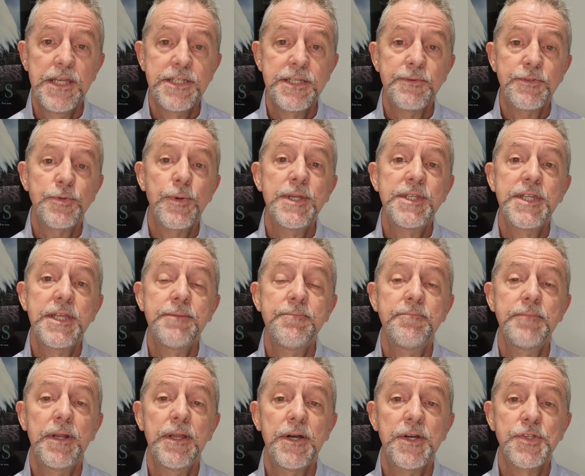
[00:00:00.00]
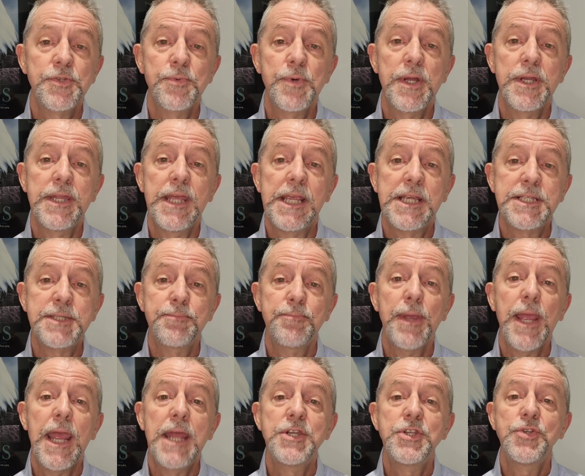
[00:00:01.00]
Tip 20, the last one,
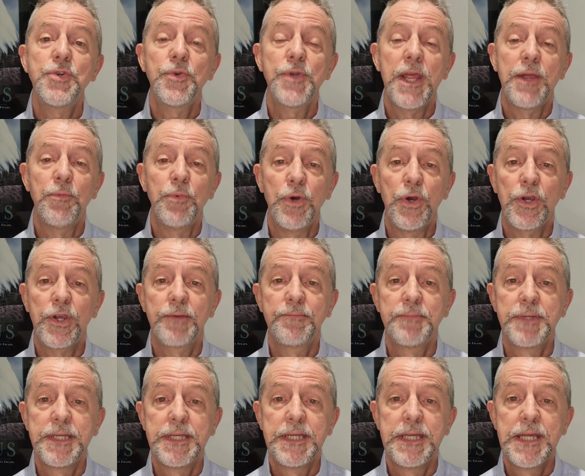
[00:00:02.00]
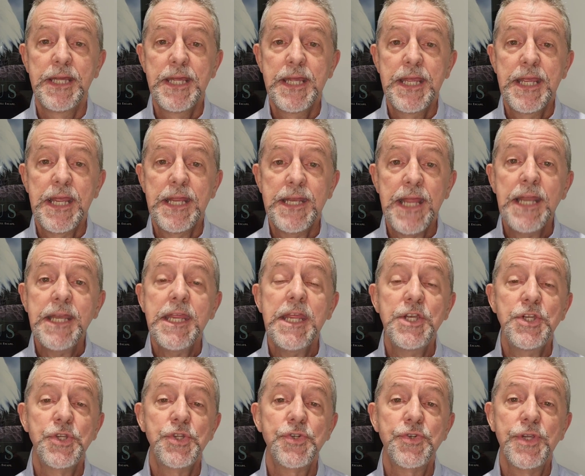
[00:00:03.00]
expand your network. In any
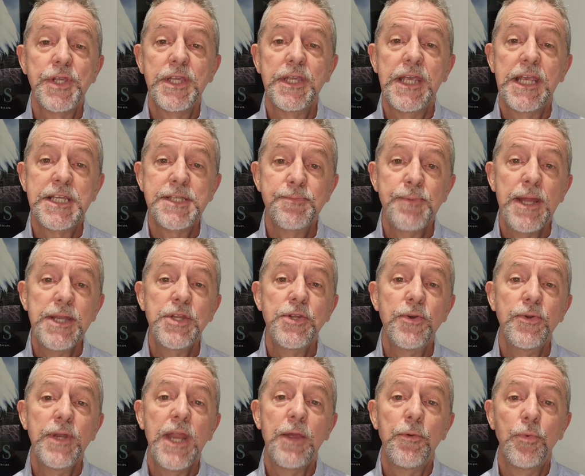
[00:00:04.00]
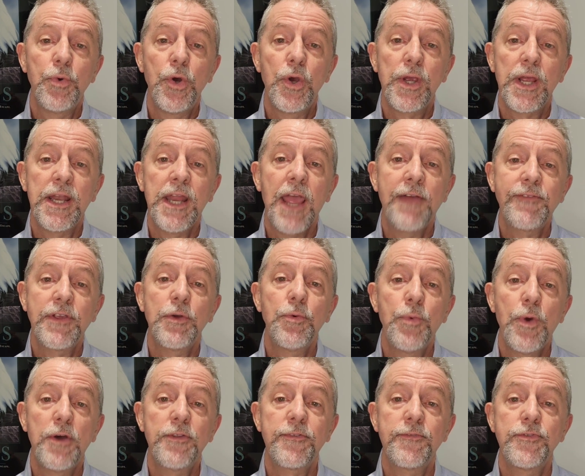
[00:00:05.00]
industry, expanding your network and having a
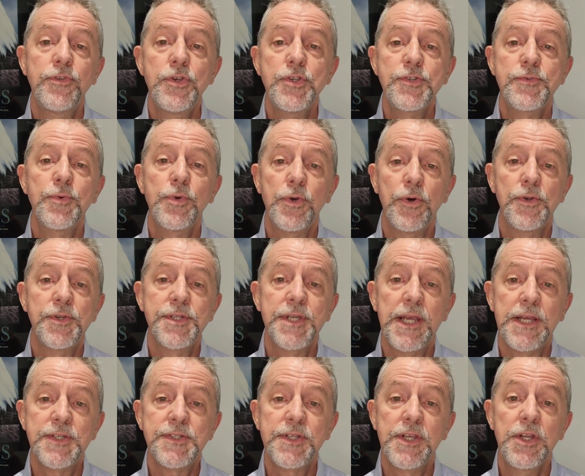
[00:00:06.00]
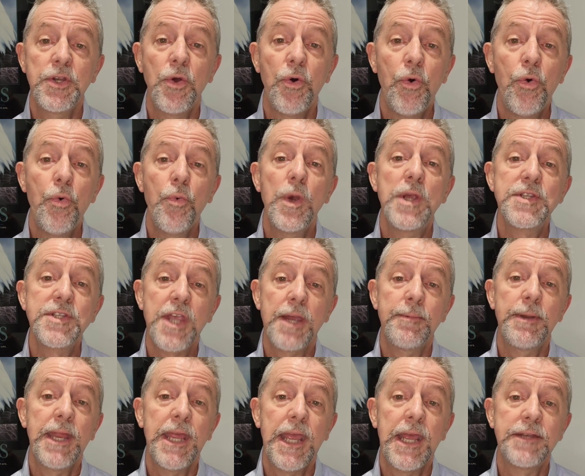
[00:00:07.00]
wealth of useful contacts can always
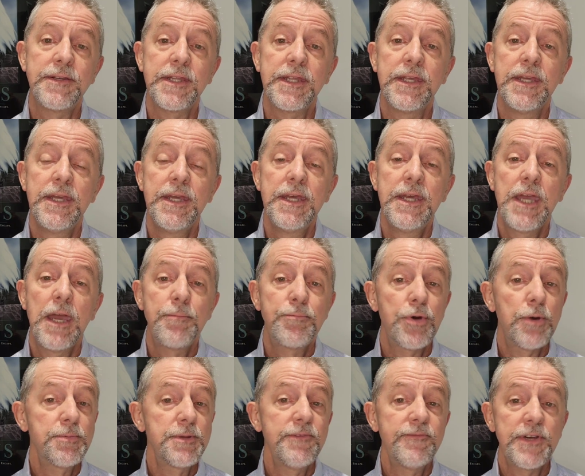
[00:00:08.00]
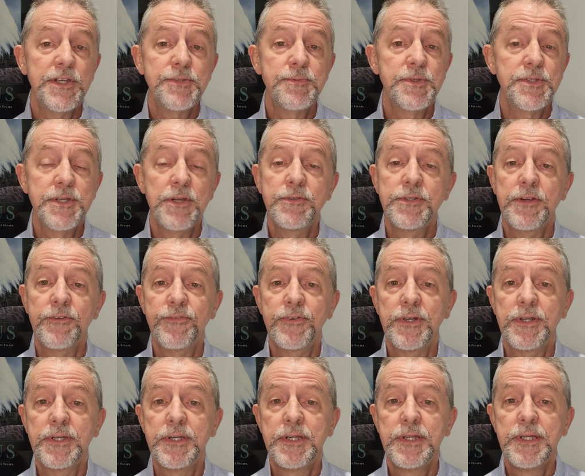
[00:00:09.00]
come in handy, and property investment is no
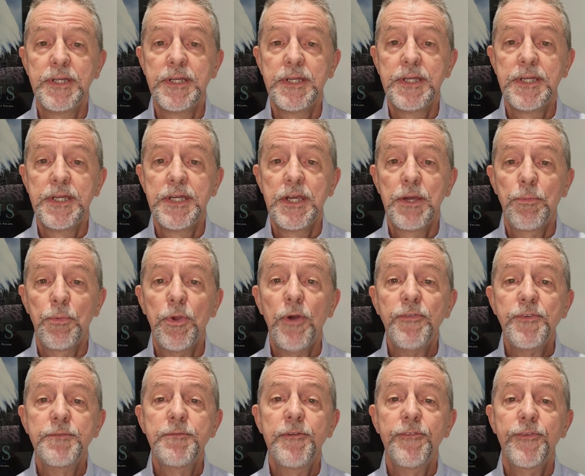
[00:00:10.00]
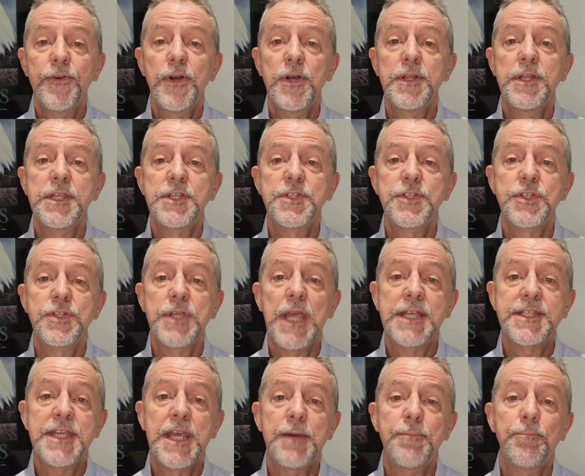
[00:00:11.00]
different. We often refer this
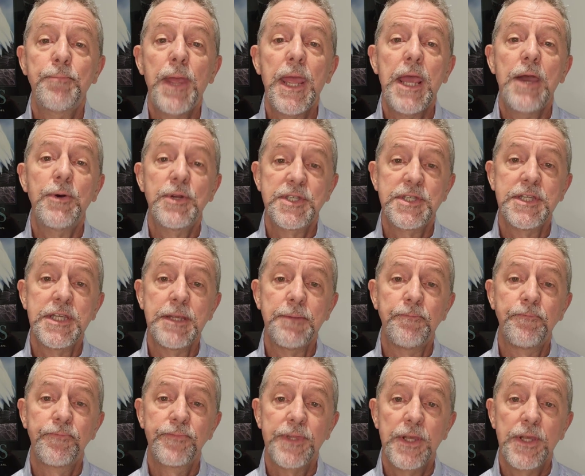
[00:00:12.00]
as our power team.